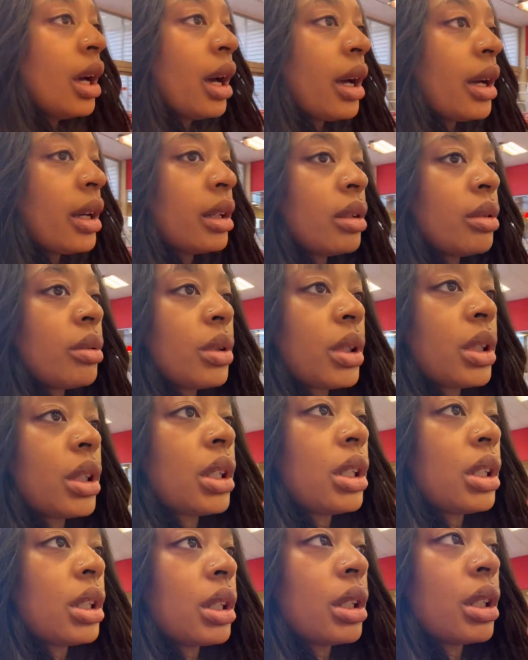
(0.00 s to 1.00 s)
I do not want to
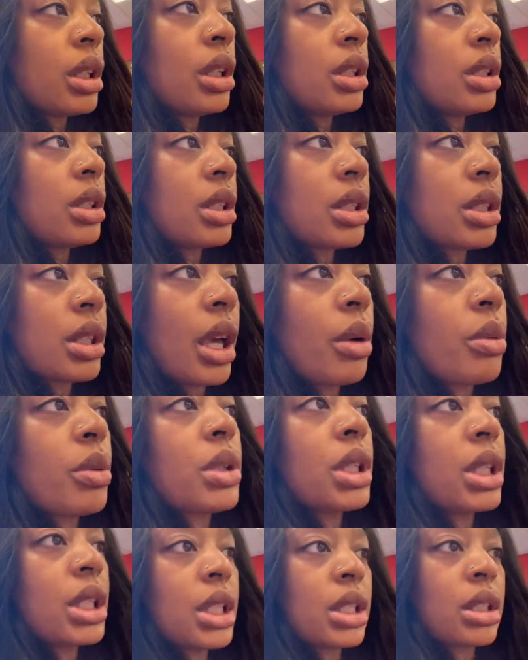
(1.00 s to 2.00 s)
get this. I
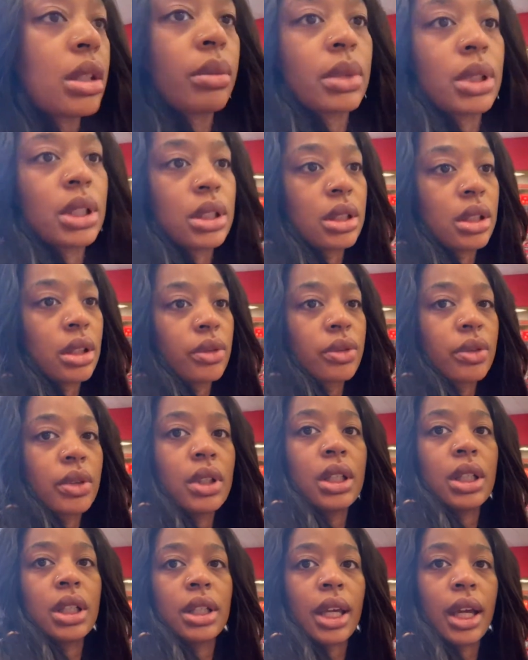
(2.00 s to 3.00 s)
wanted to get something
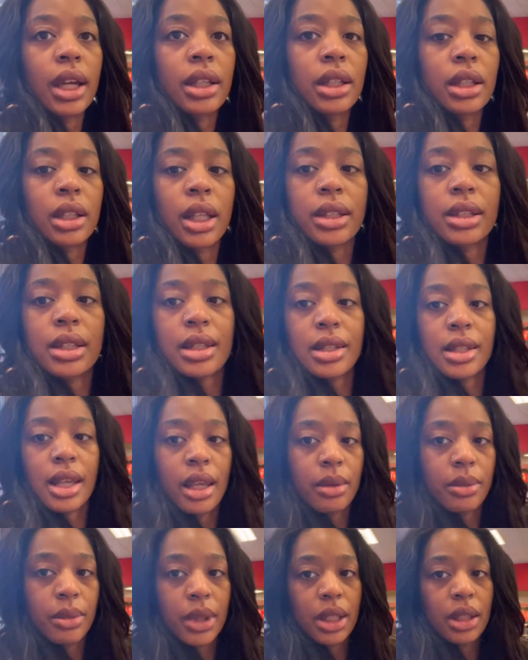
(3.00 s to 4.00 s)
different and I get like the
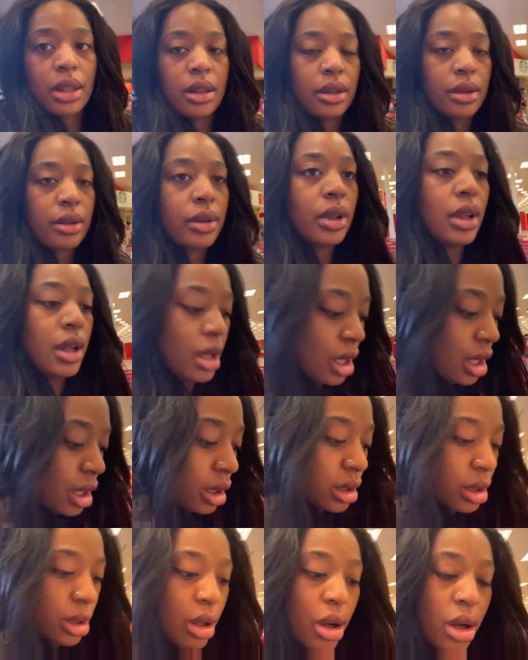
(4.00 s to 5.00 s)
same thing
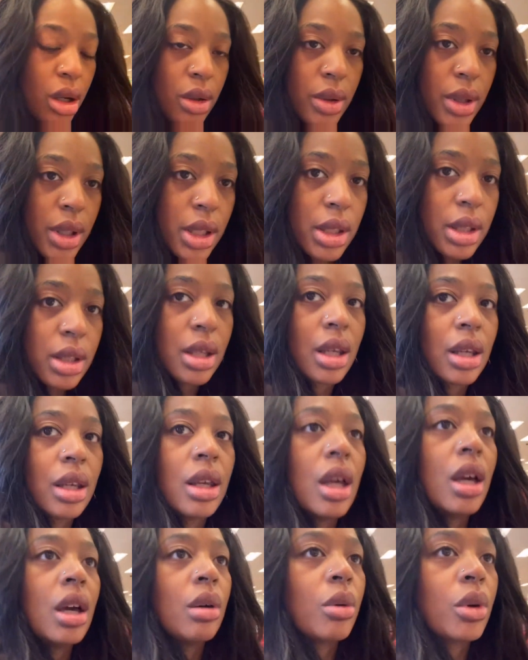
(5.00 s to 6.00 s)
because I always.
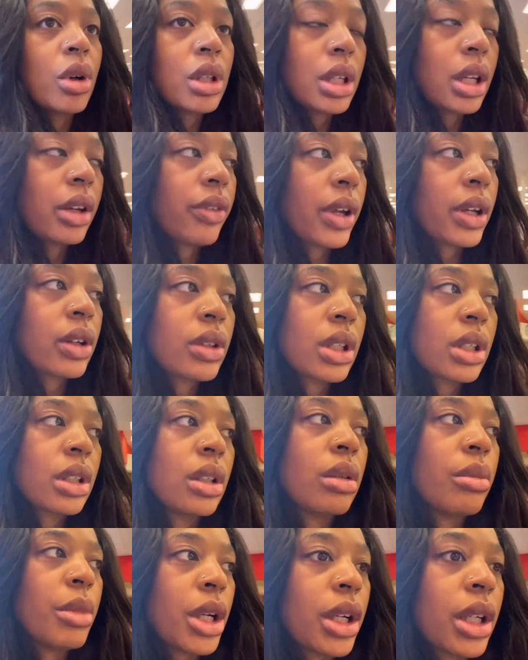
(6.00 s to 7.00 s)
if I don't get
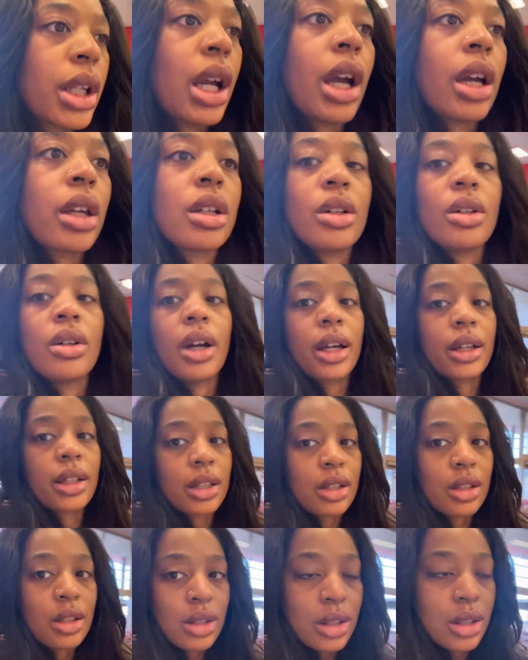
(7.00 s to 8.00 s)
an americano, I
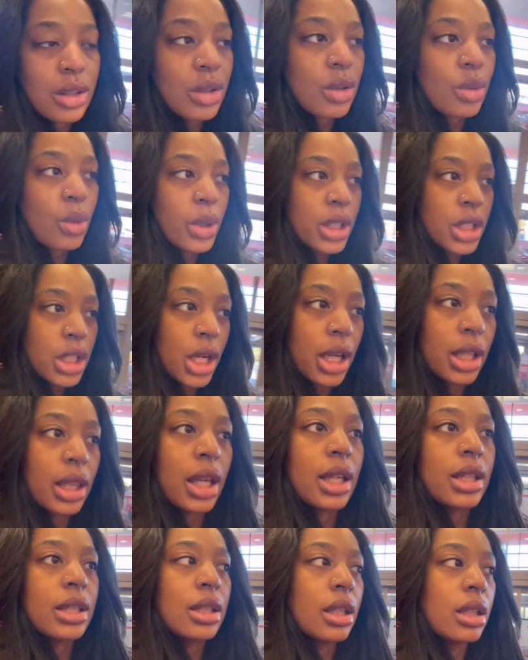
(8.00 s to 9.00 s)
get a soy chai
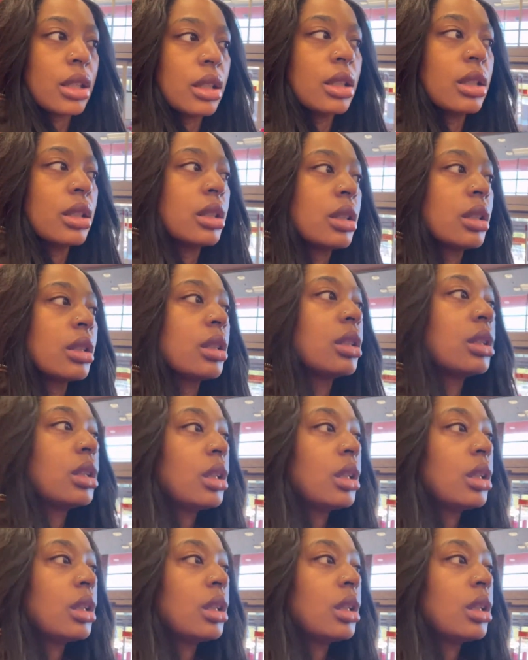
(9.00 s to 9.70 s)
latte.